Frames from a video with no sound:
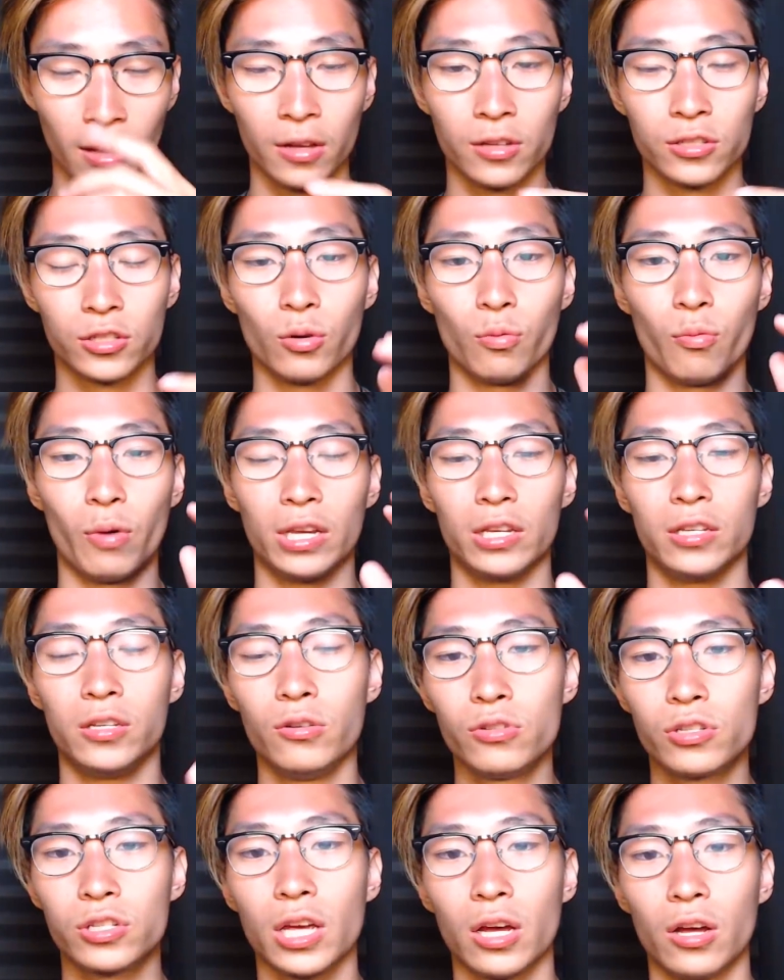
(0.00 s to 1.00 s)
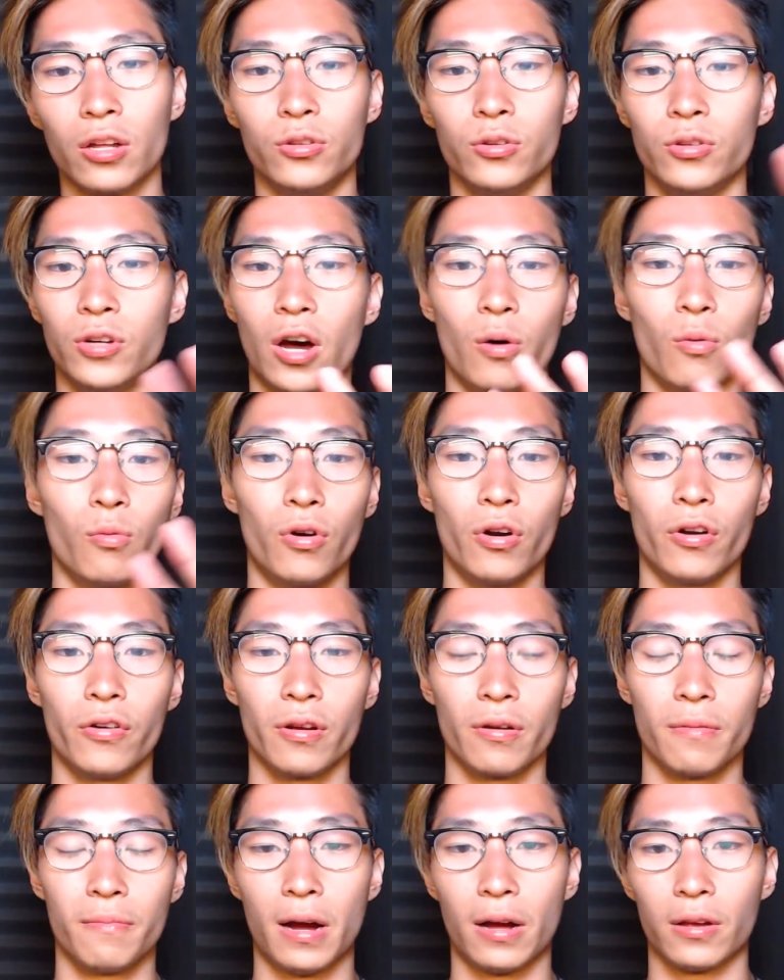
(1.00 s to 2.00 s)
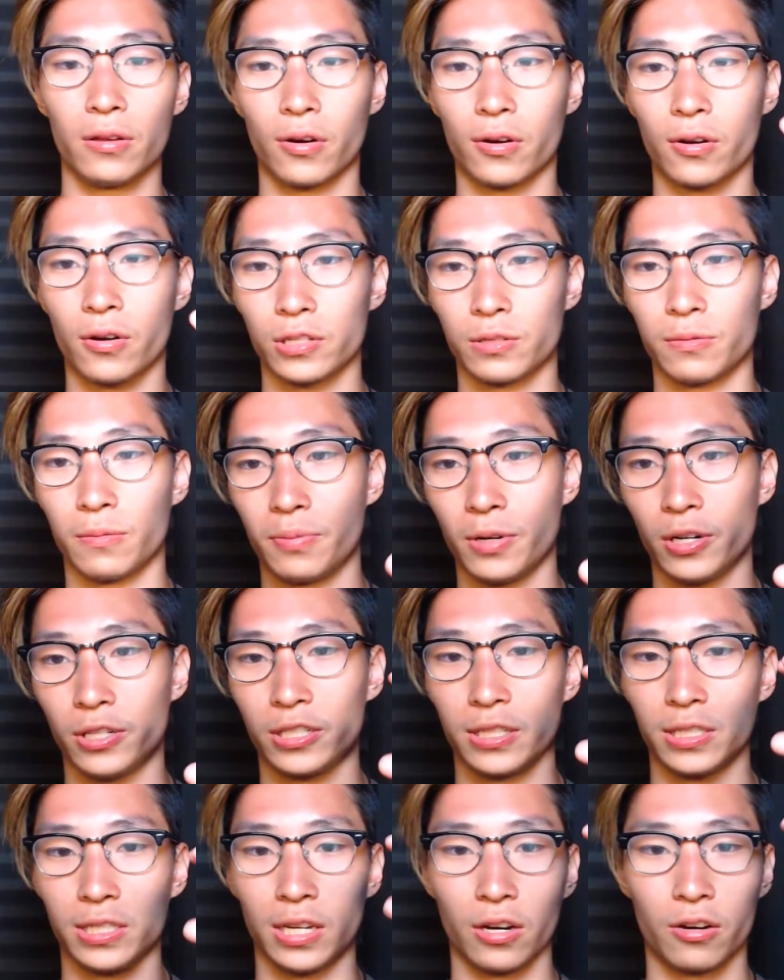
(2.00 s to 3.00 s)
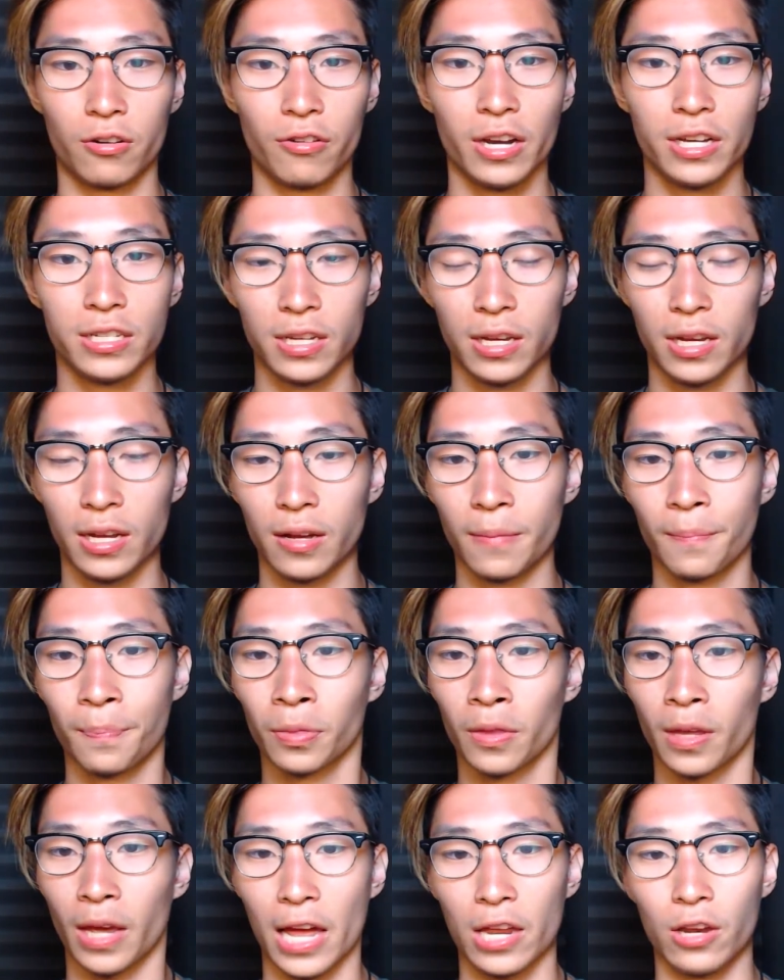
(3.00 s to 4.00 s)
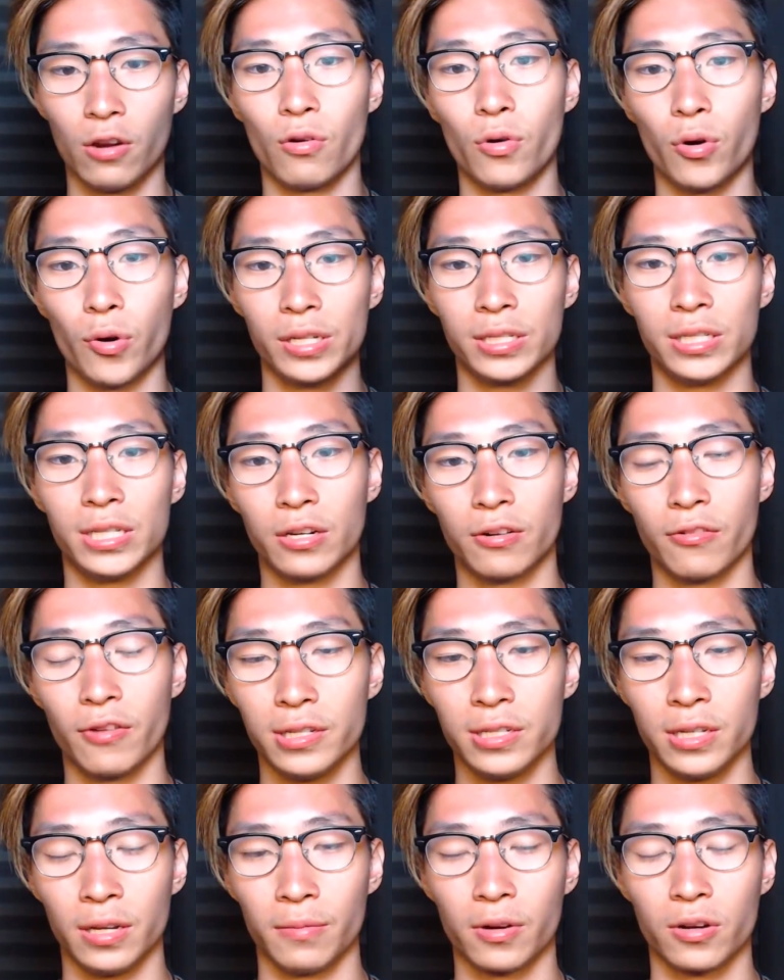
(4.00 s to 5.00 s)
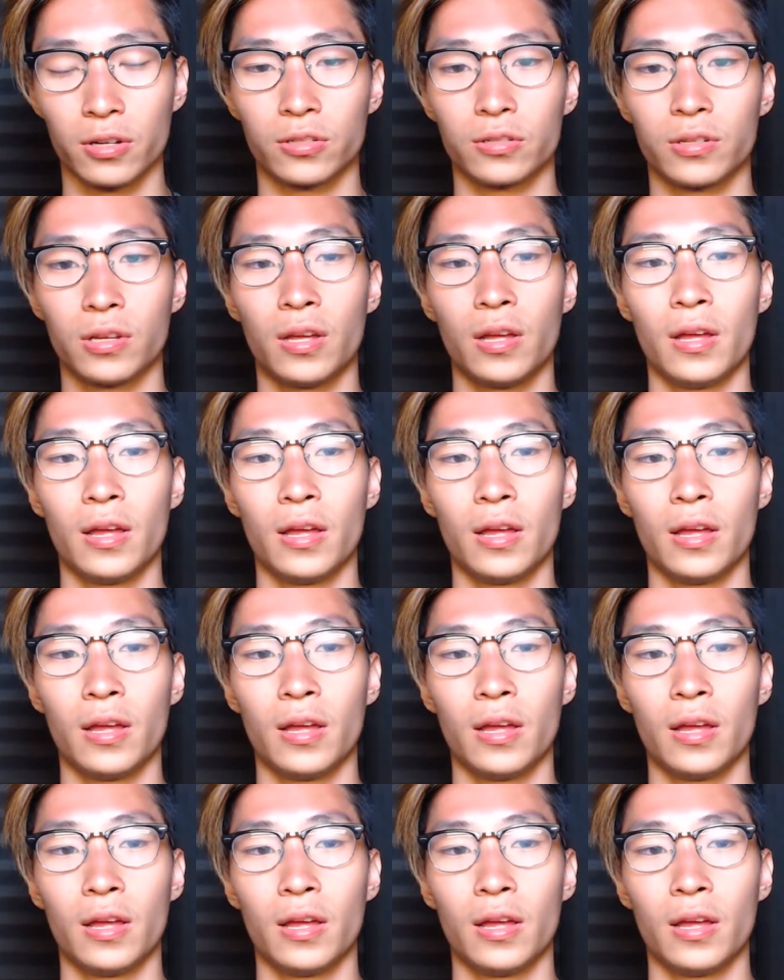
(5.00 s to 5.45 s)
So when you scale, do not worry about your cost per purchase increasing and your ROAS decreasing, because